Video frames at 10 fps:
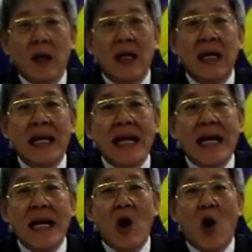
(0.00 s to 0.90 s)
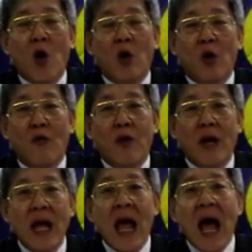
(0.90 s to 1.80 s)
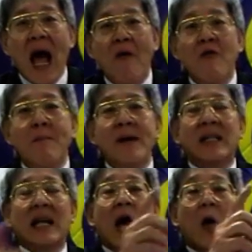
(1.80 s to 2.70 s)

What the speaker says: illegally or lawfully and remitted